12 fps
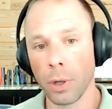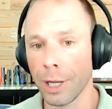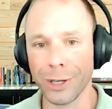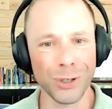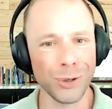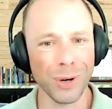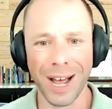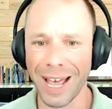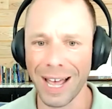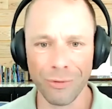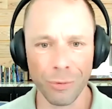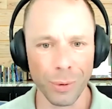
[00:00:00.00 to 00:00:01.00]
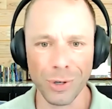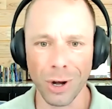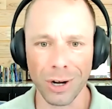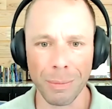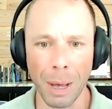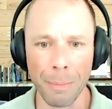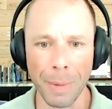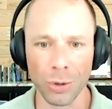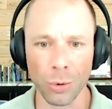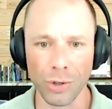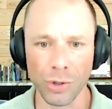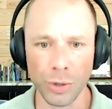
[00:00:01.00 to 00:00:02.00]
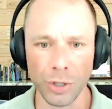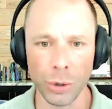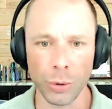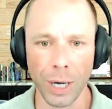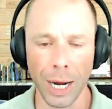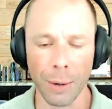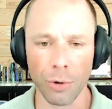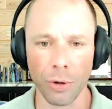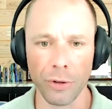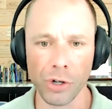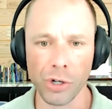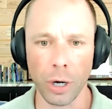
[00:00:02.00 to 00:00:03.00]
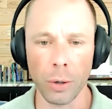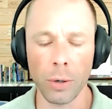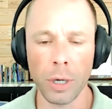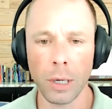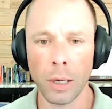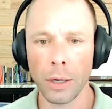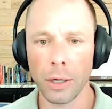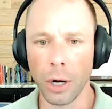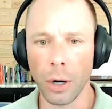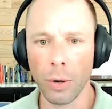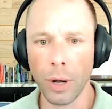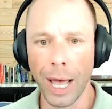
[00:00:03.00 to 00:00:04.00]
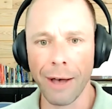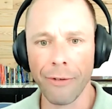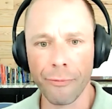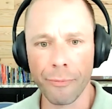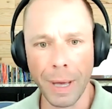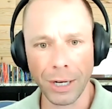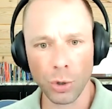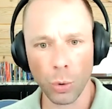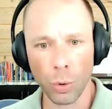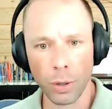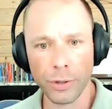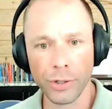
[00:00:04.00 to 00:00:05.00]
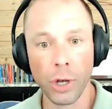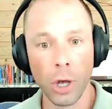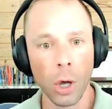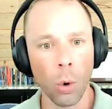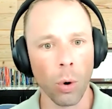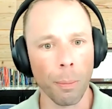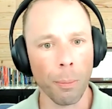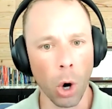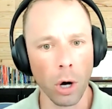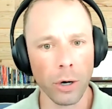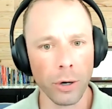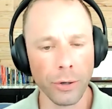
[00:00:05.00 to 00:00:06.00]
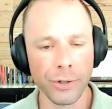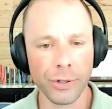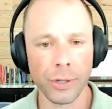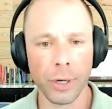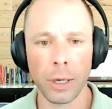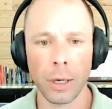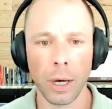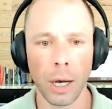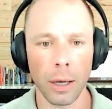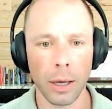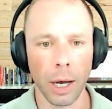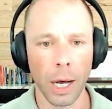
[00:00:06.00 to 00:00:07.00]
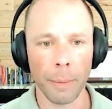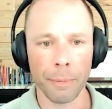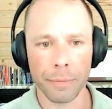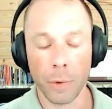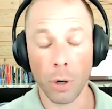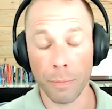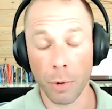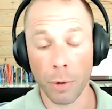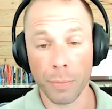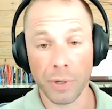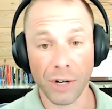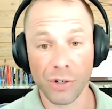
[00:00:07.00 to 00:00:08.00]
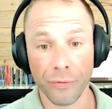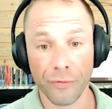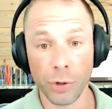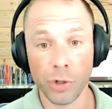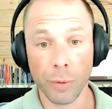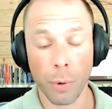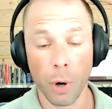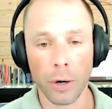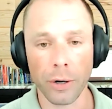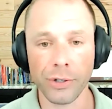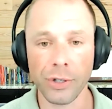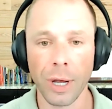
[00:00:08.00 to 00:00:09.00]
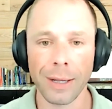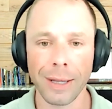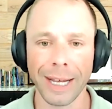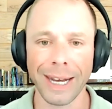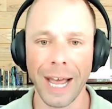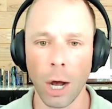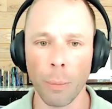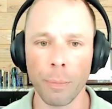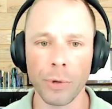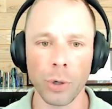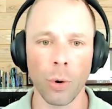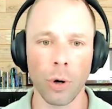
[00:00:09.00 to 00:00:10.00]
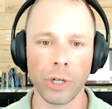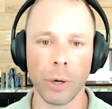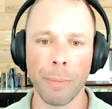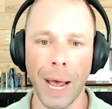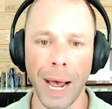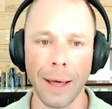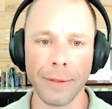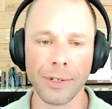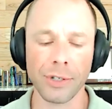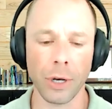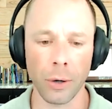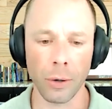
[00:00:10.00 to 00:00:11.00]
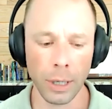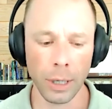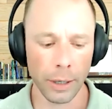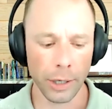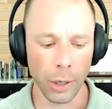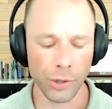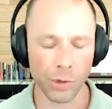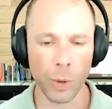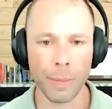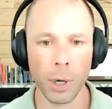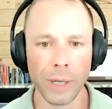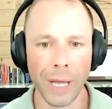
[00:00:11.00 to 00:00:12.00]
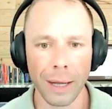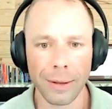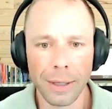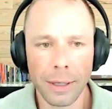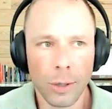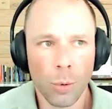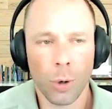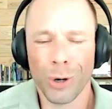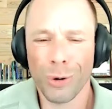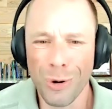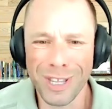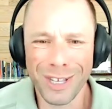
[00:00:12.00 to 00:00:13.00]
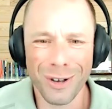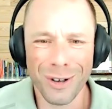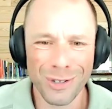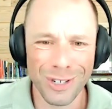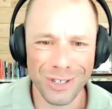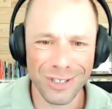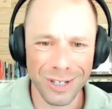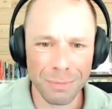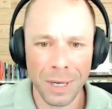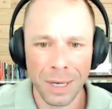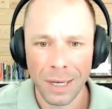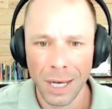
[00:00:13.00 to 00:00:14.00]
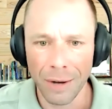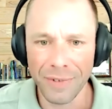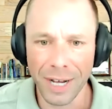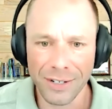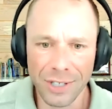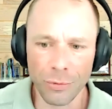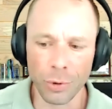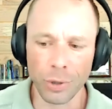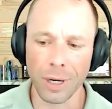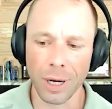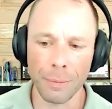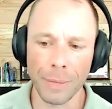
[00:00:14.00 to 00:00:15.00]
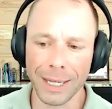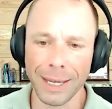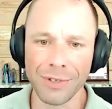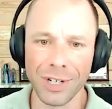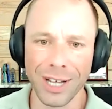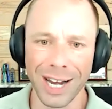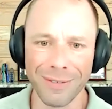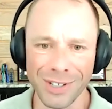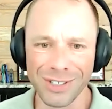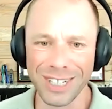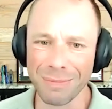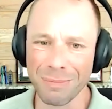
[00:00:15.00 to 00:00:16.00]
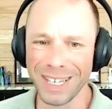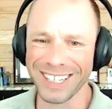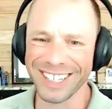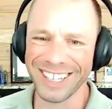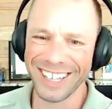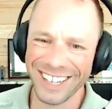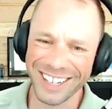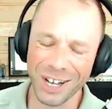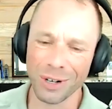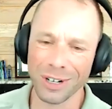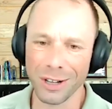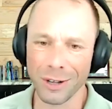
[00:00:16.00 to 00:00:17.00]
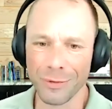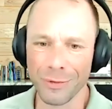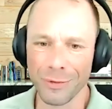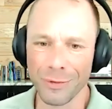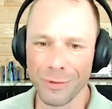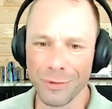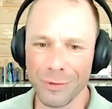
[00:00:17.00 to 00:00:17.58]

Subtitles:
like you and I have. We were talking about mentors when you and I were on the show, have mentors or partners or potential future partners that can help you on your path. So, as we build out the quote unquote ecosystem of Next Level Income, that gives you kind of a sneak peek going into the future here.